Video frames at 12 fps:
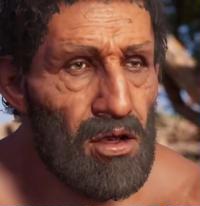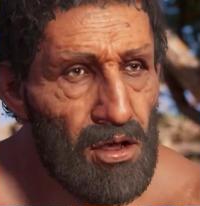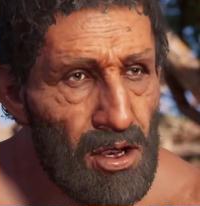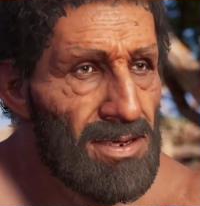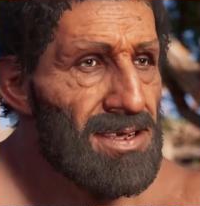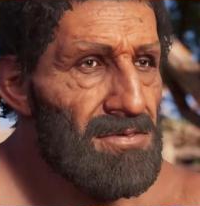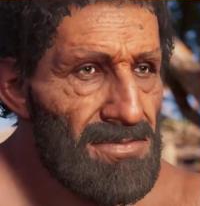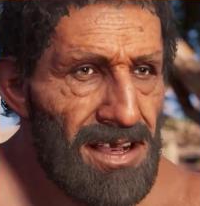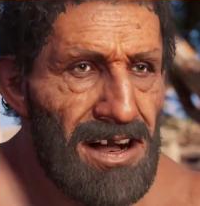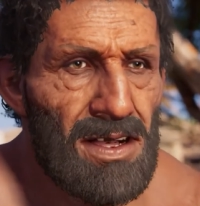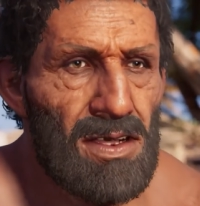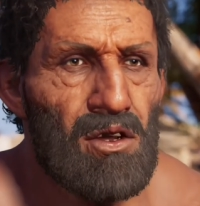I heard the
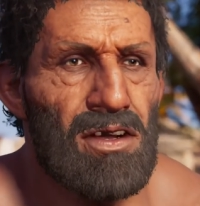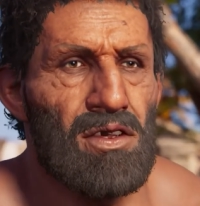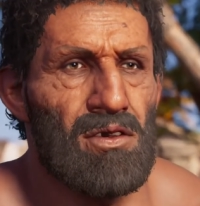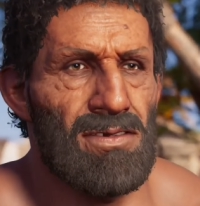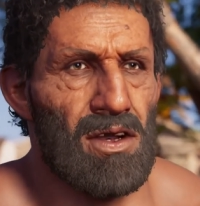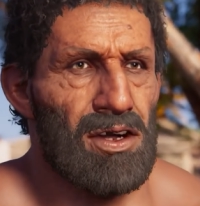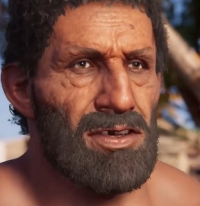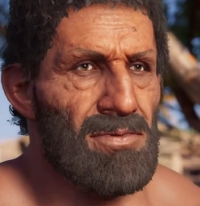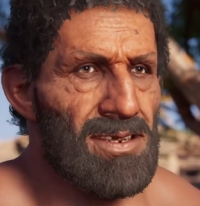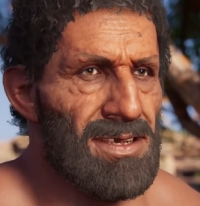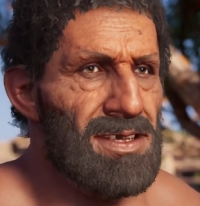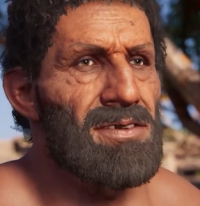plan was to
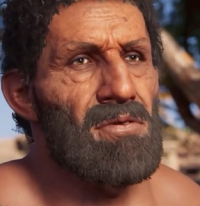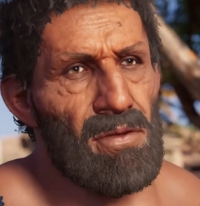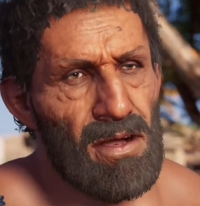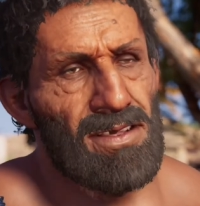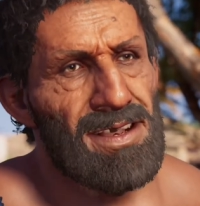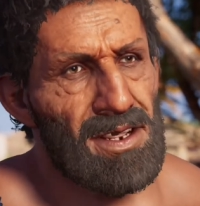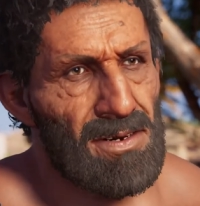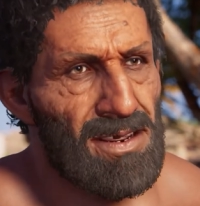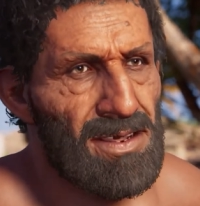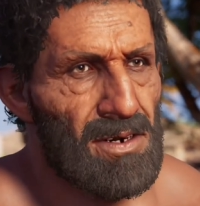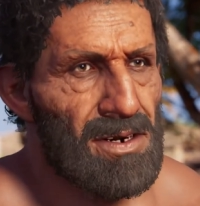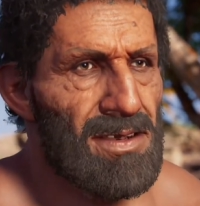intercept the shipment near
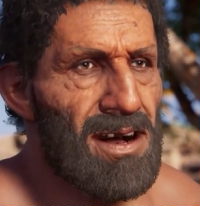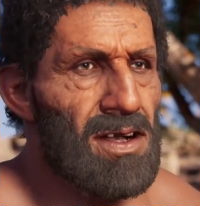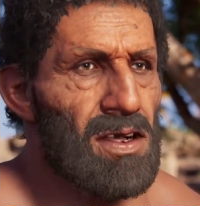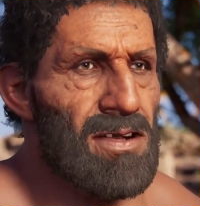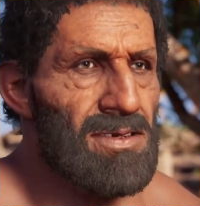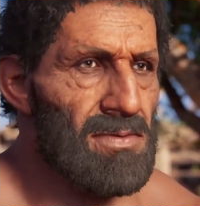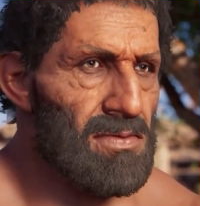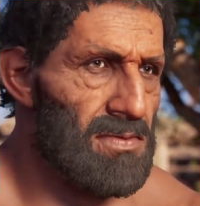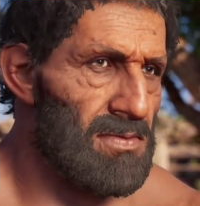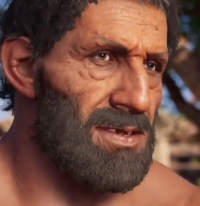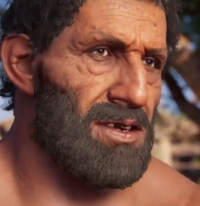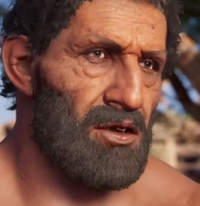Lestris Island,
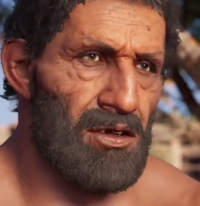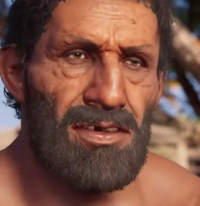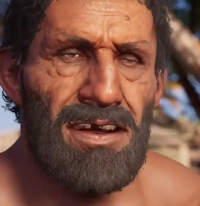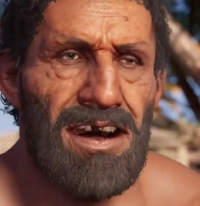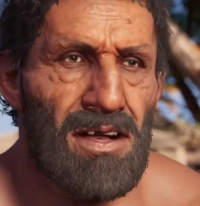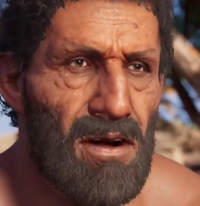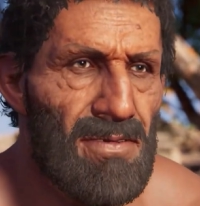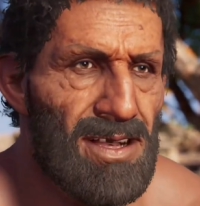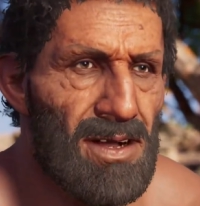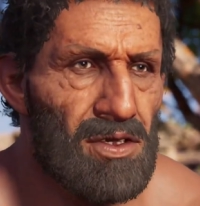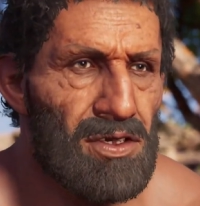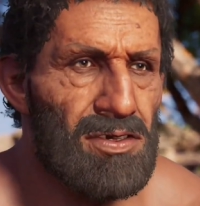due south of
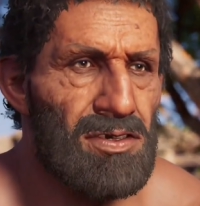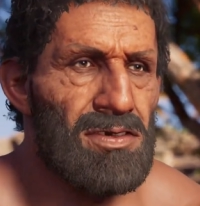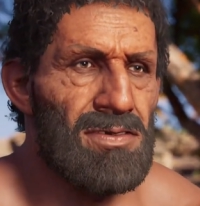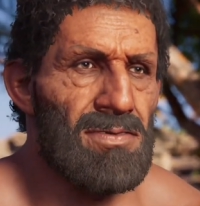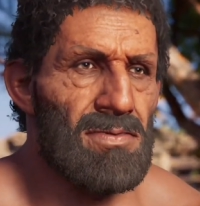Keos.